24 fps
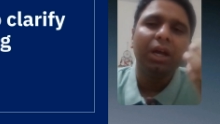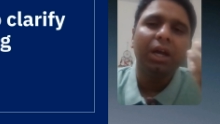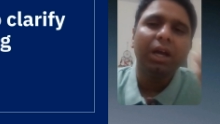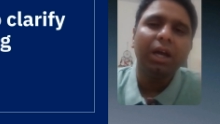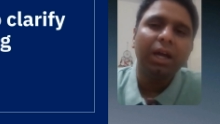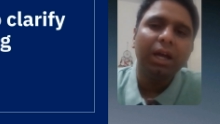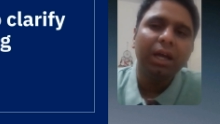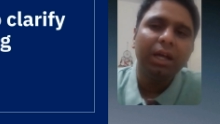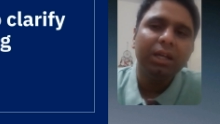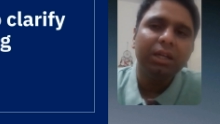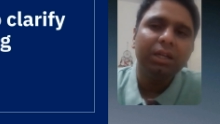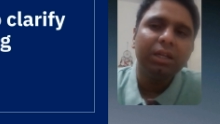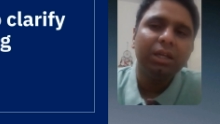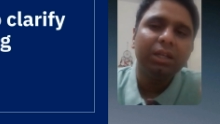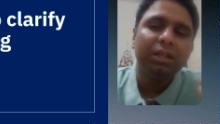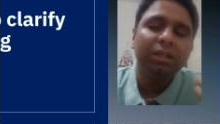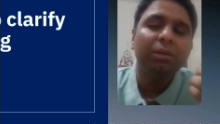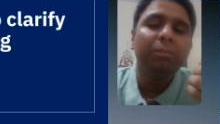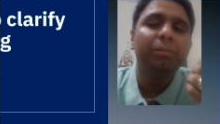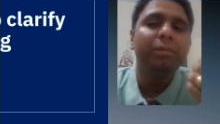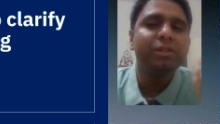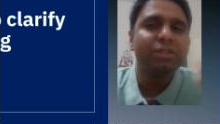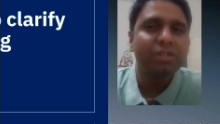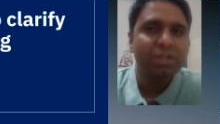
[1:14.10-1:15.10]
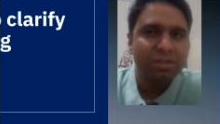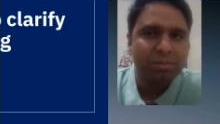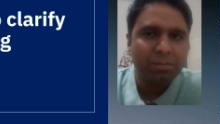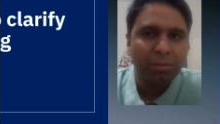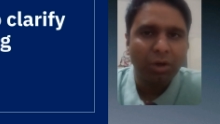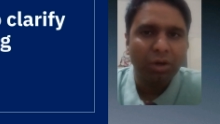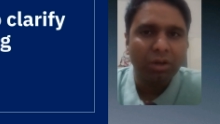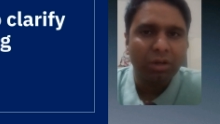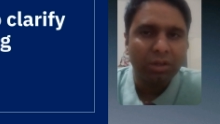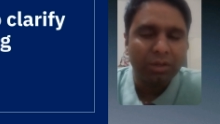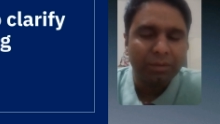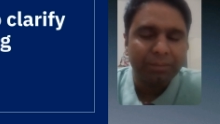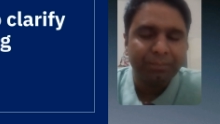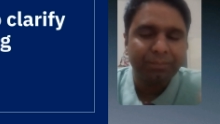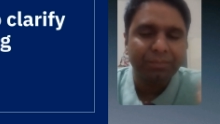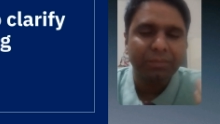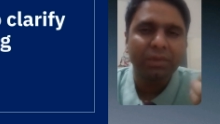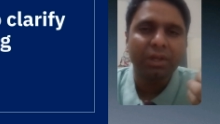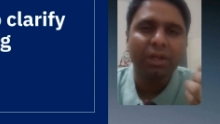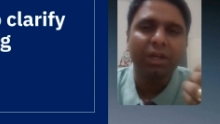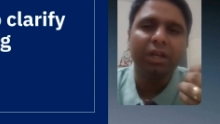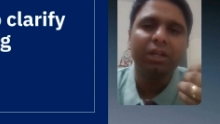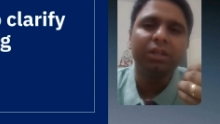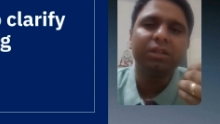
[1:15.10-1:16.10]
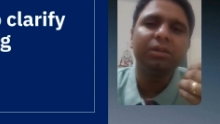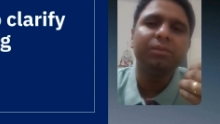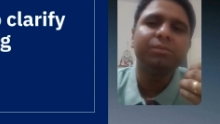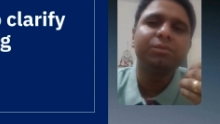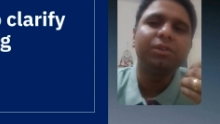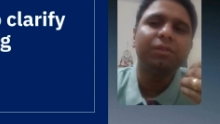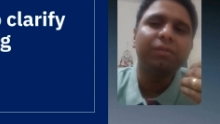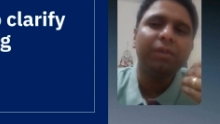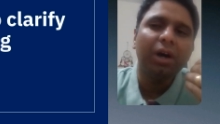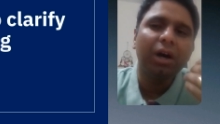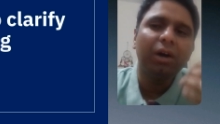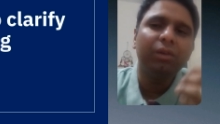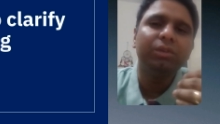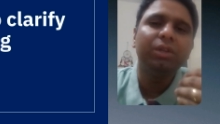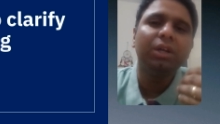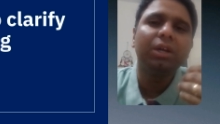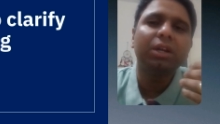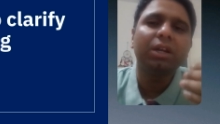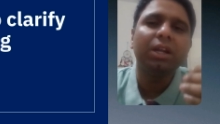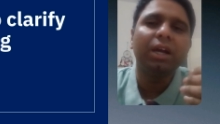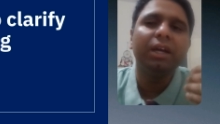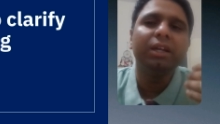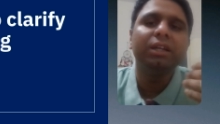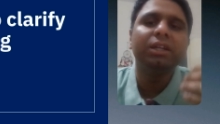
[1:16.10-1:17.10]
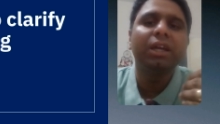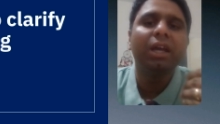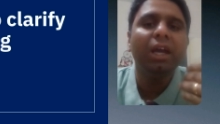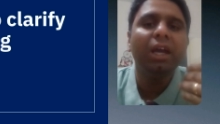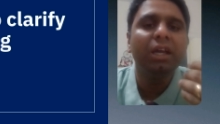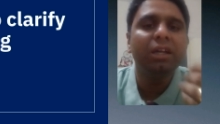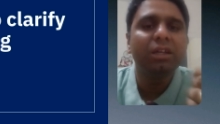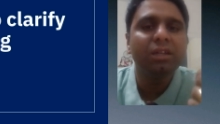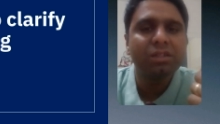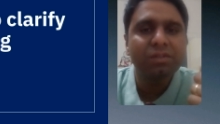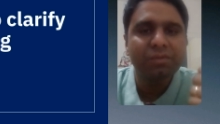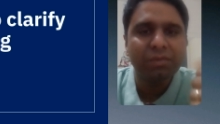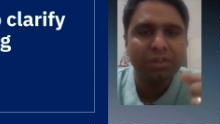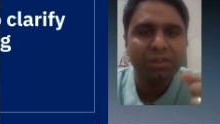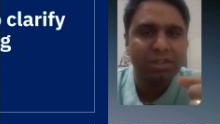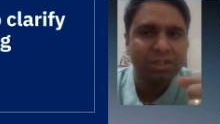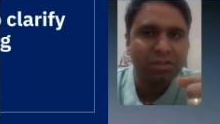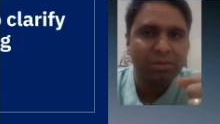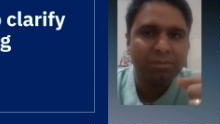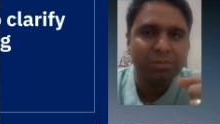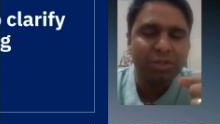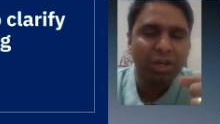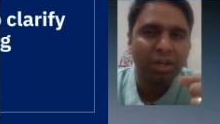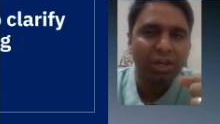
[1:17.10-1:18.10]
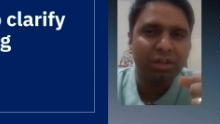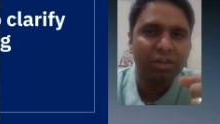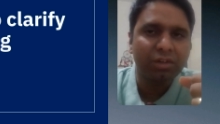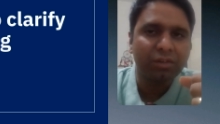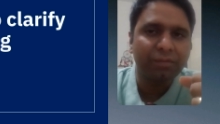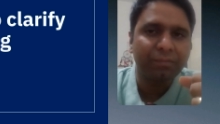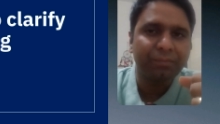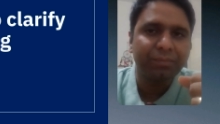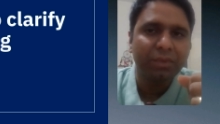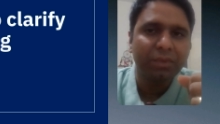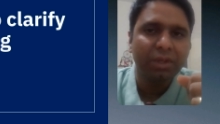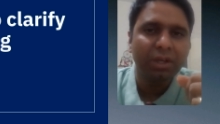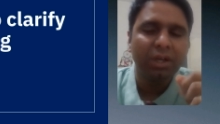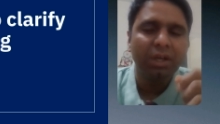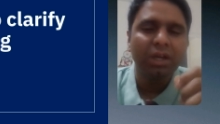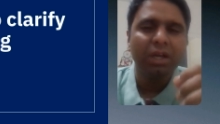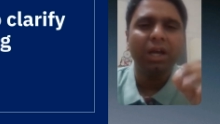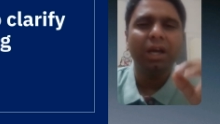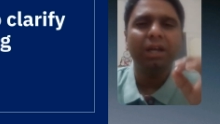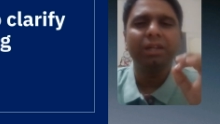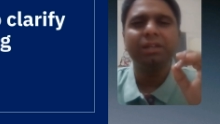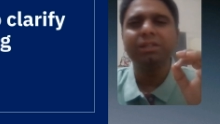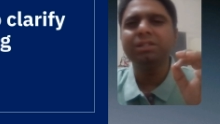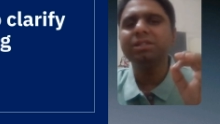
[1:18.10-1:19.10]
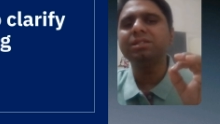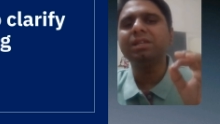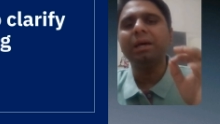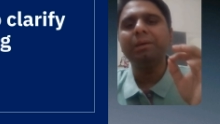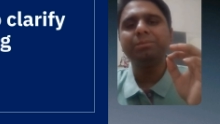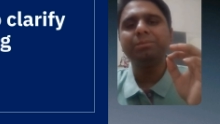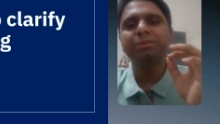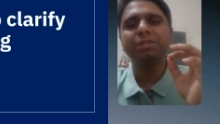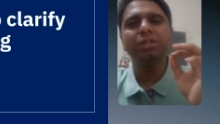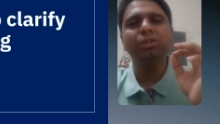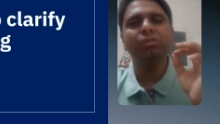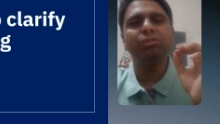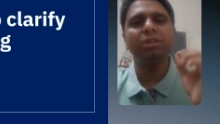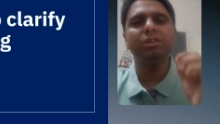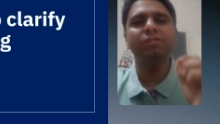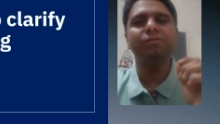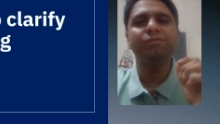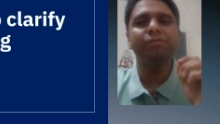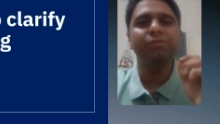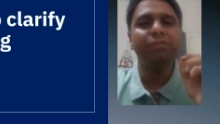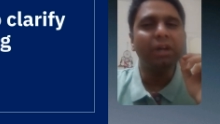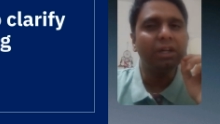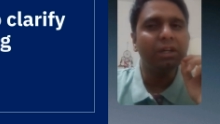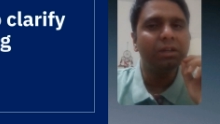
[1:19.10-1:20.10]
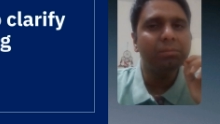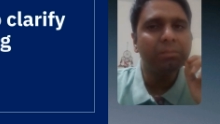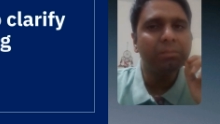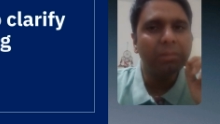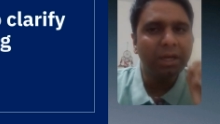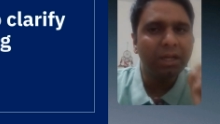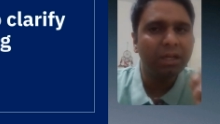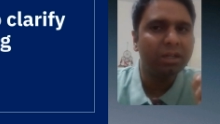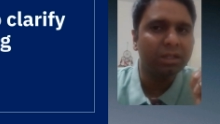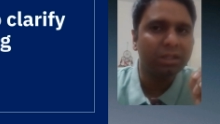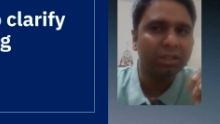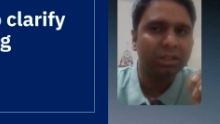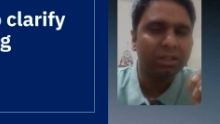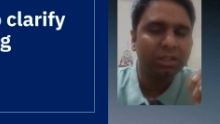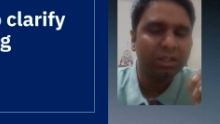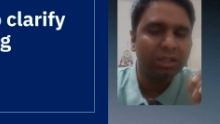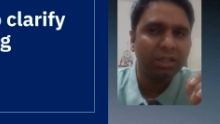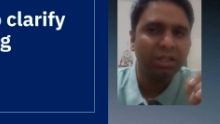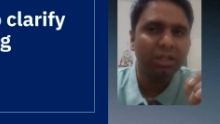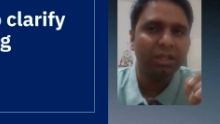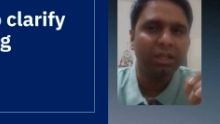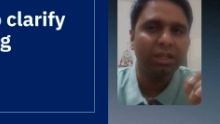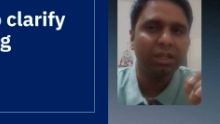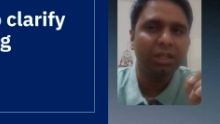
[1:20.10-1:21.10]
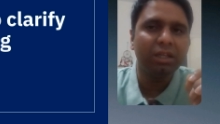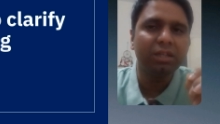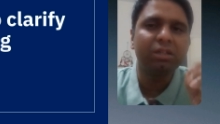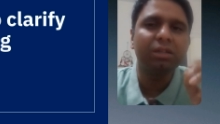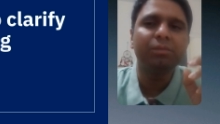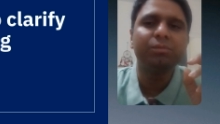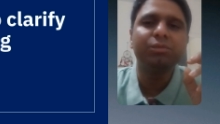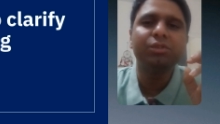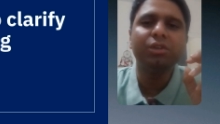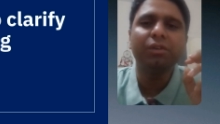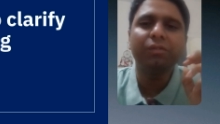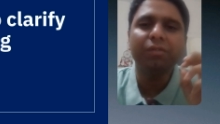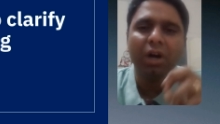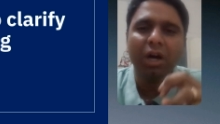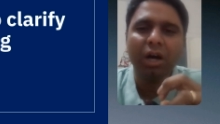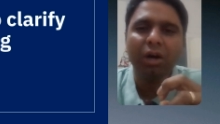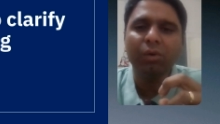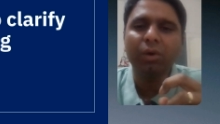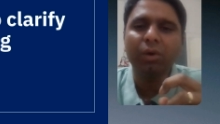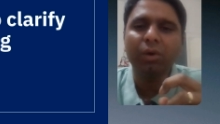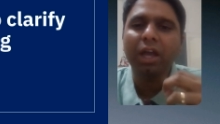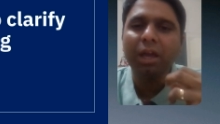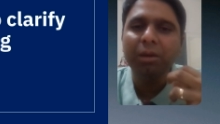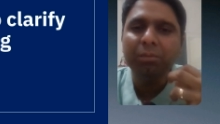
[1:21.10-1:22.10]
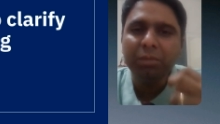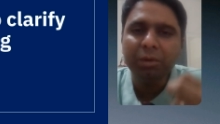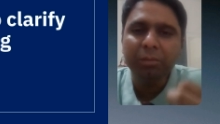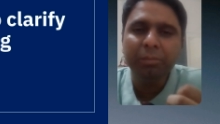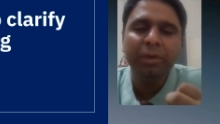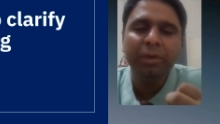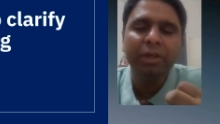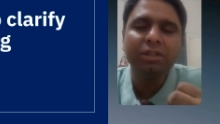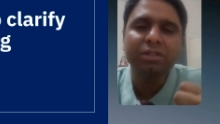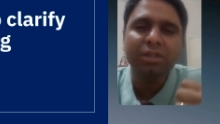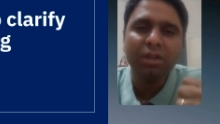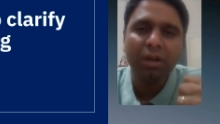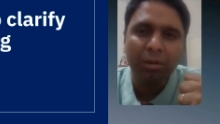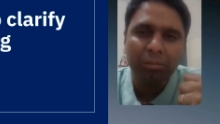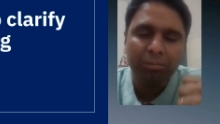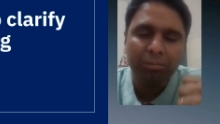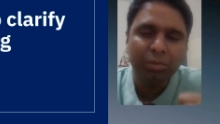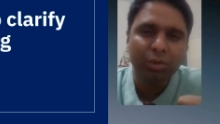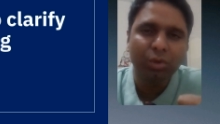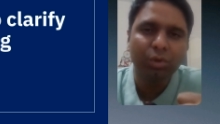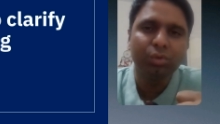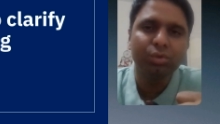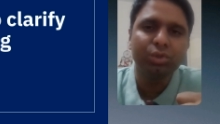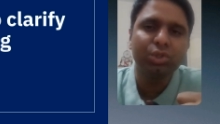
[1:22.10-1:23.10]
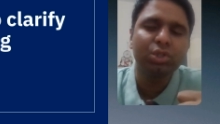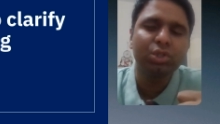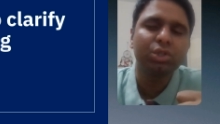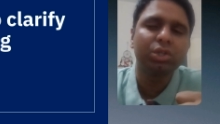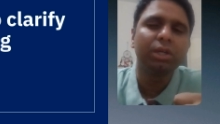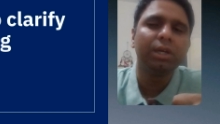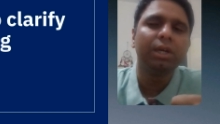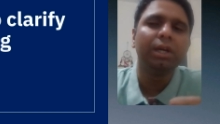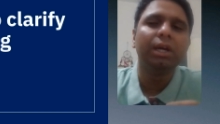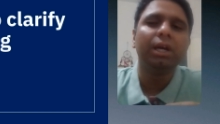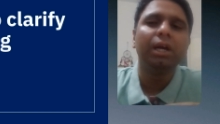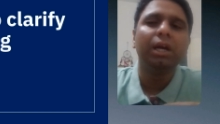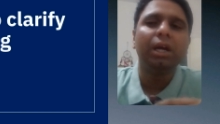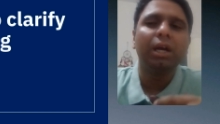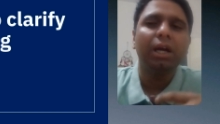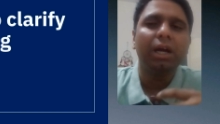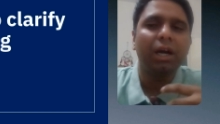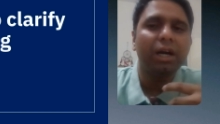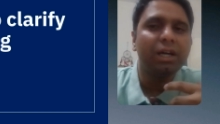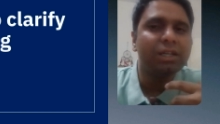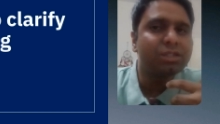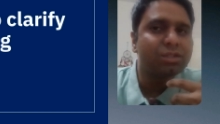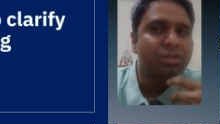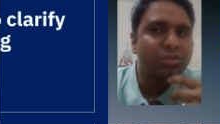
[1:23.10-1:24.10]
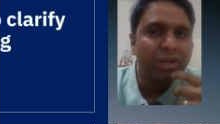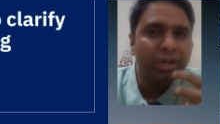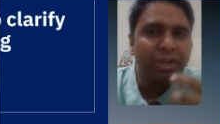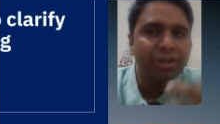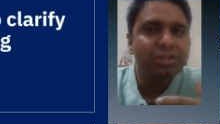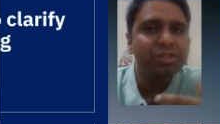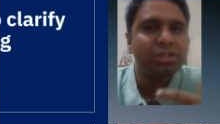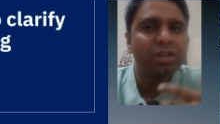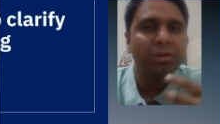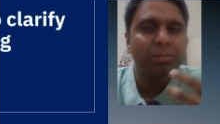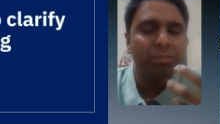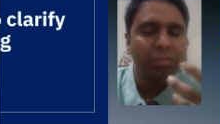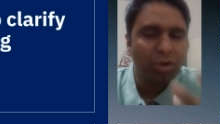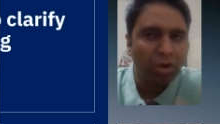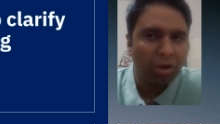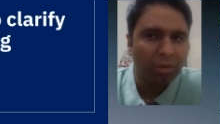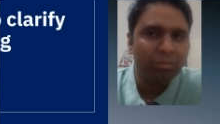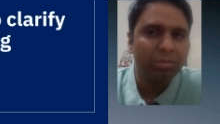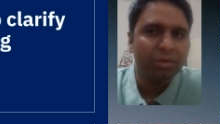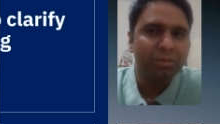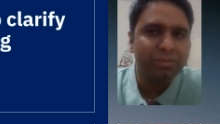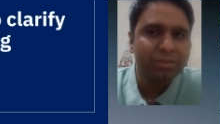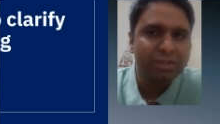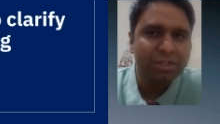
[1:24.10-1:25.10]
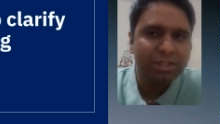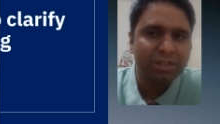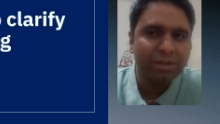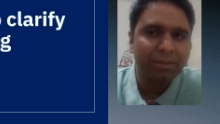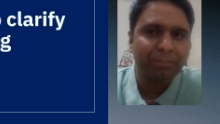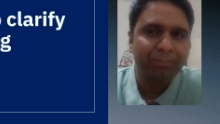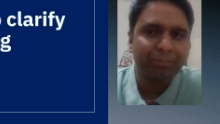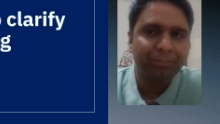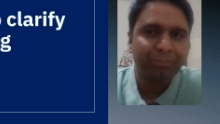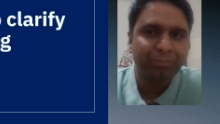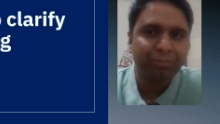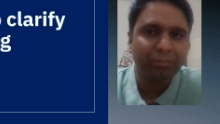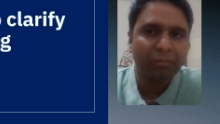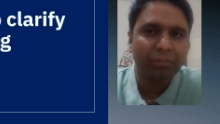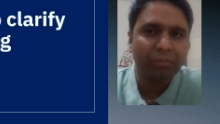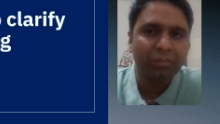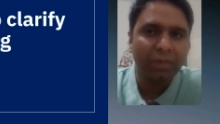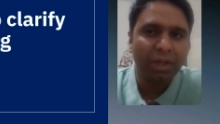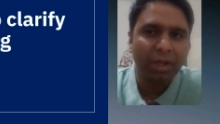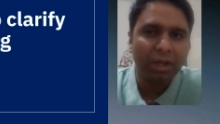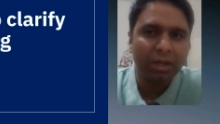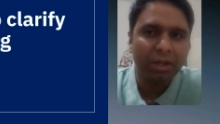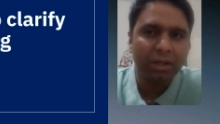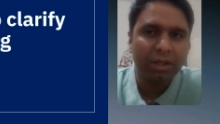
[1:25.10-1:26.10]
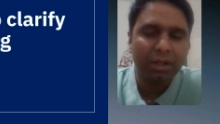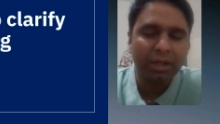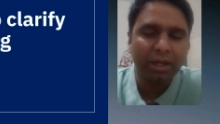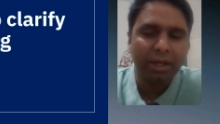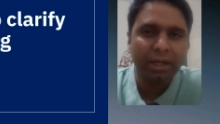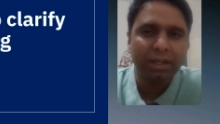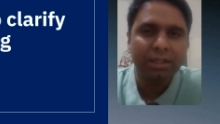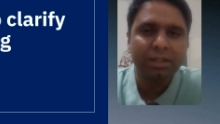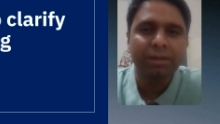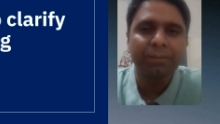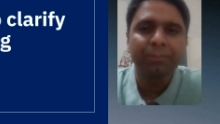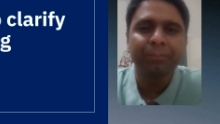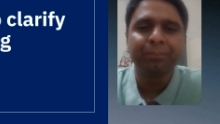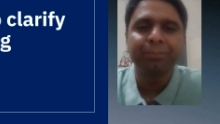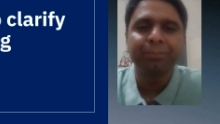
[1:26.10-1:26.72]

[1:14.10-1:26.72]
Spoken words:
and the business model in terms of how the client caters for this objective. And this is absolutely fundamental in terms of how MBBs approach strategic problems, right?